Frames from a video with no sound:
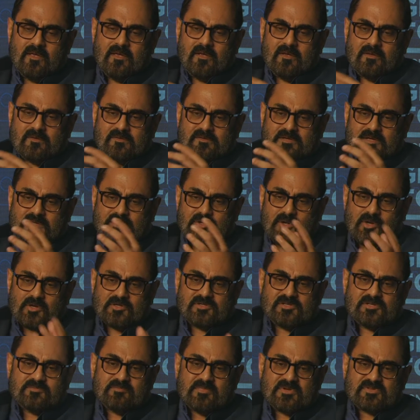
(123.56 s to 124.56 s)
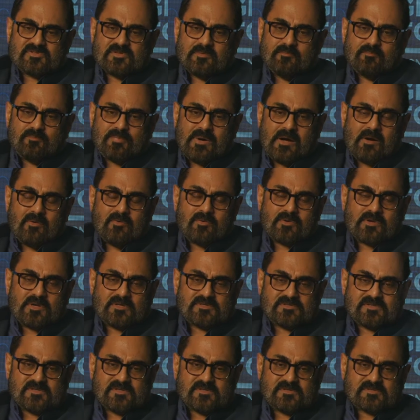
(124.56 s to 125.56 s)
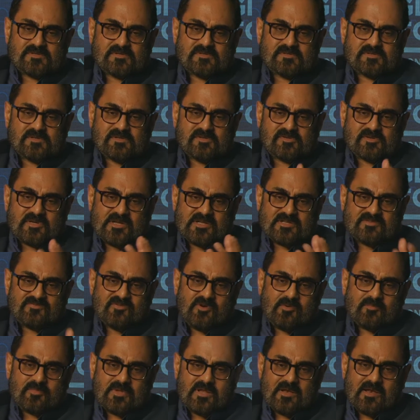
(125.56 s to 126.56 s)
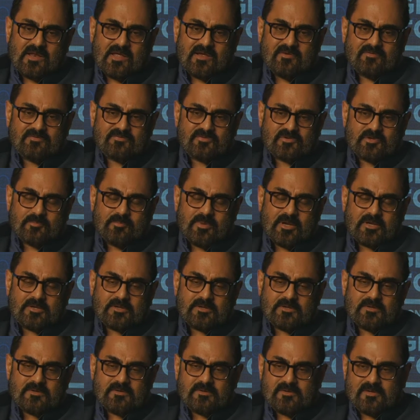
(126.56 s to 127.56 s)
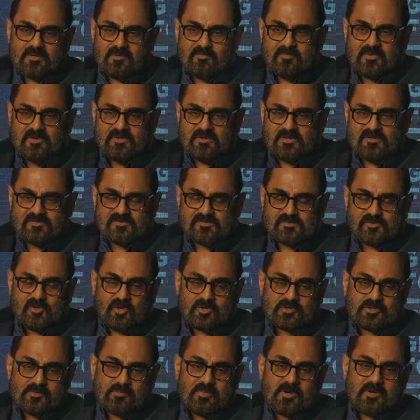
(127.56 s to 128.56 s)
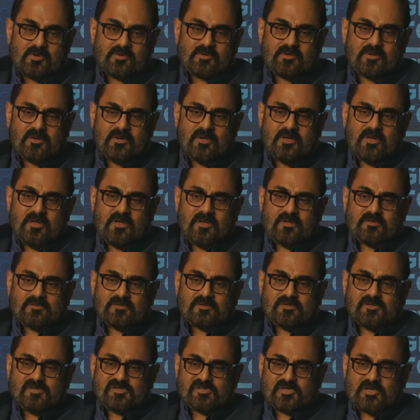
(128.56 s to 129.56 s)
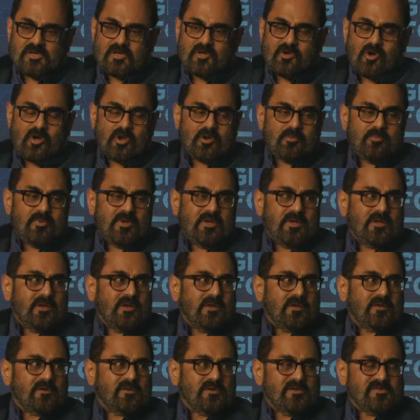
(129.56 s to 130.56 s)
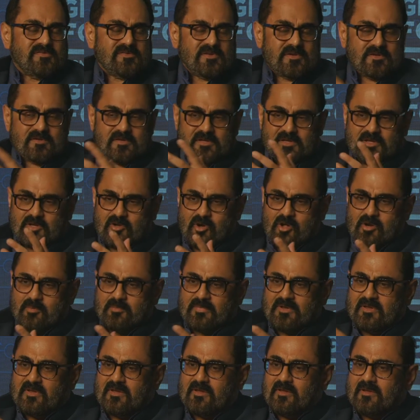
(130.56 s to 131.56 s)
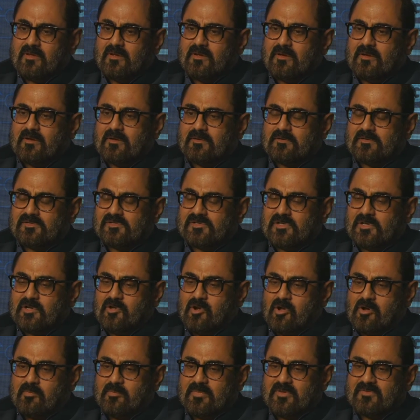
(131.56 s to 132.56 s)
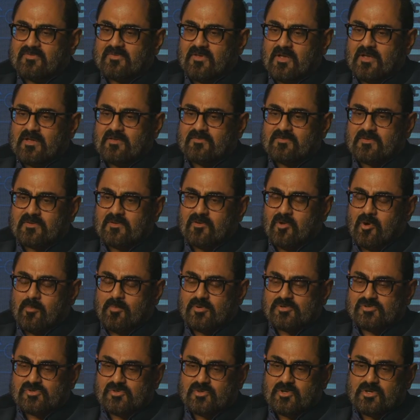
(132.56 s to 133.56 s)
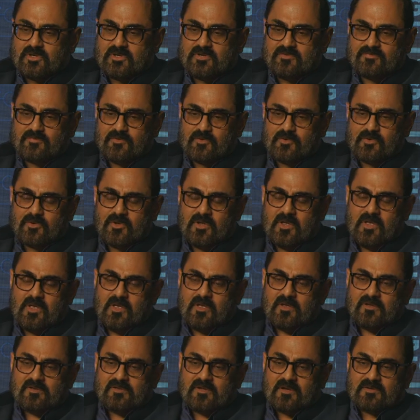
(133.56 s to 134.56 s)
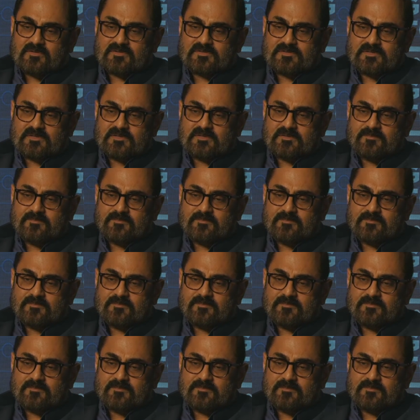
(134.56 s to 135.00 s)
technology must empower our citizens and transform their lives for the better. He's talked about the digital economy and increasing the digital economy size and opportunities for youngsters.